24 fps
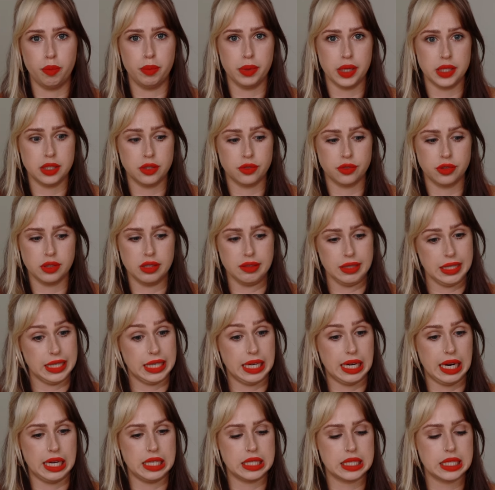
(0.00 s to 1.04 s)
Blends really, really
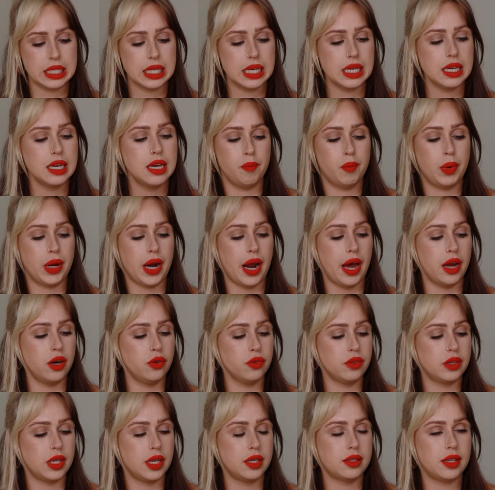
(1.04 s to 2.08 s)
nicely, but I
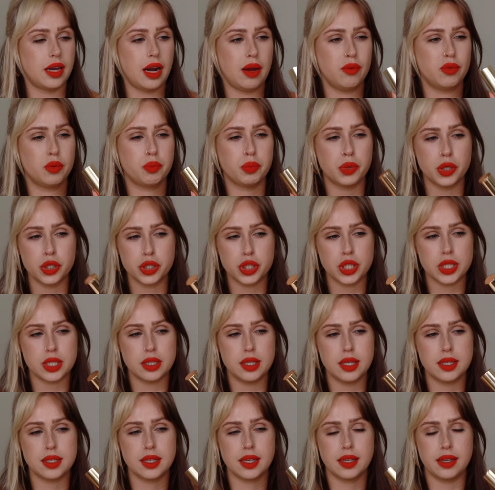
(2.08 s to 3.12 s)
don't think that I would purchase
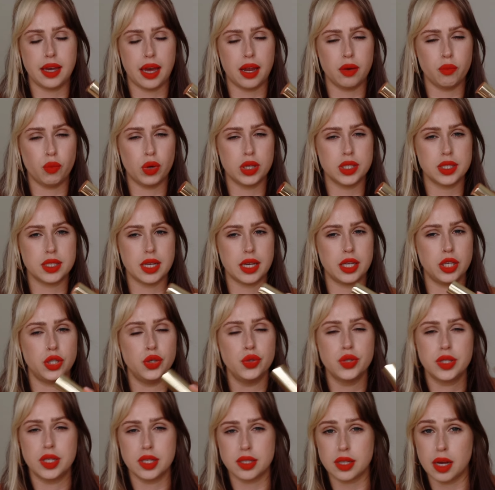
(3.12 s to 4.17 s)
this again once I
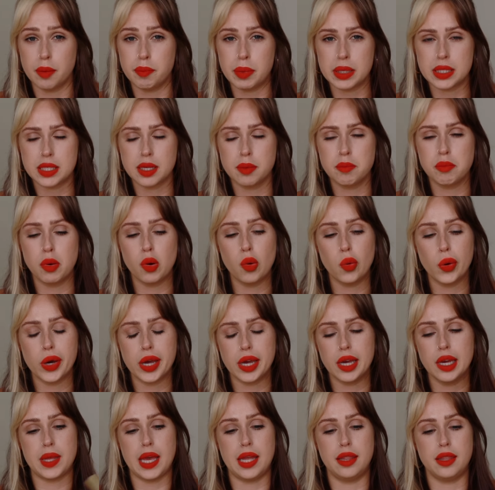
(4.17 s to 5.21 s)
use this up at some
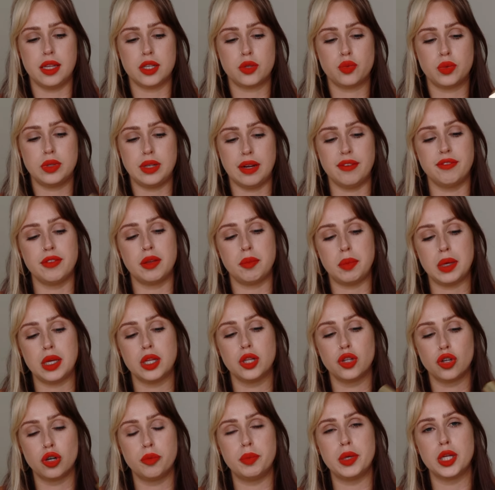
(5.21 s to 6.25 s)
point, and this would definitely be a
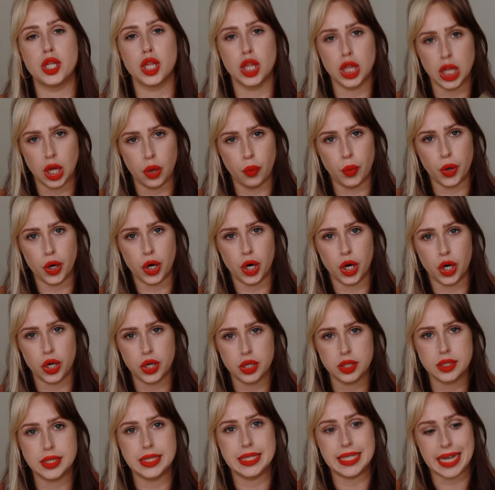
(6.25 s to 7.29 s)
little bit lower
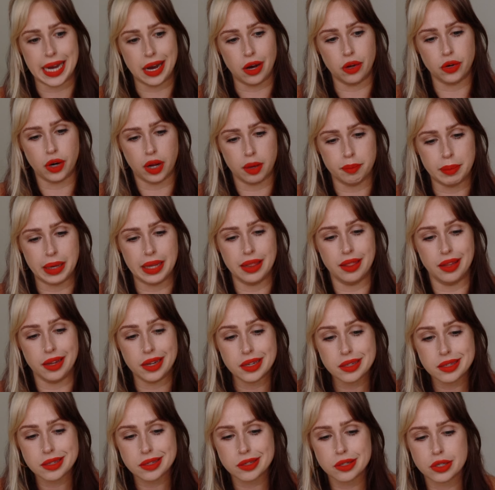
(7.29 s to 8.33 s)
down on my
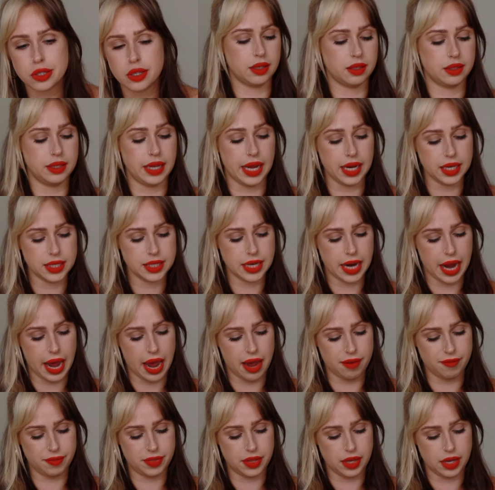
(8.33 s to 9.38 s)
list. Next, I
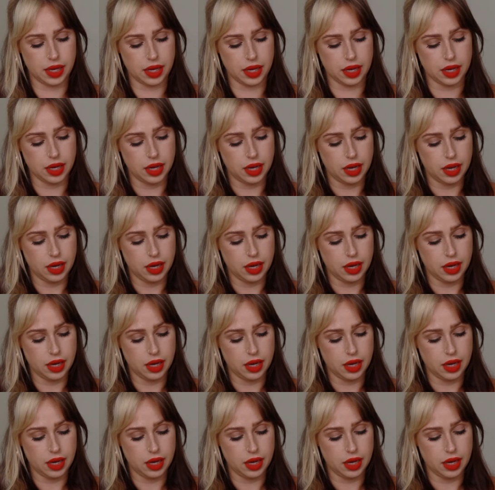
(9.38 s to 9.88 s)
have the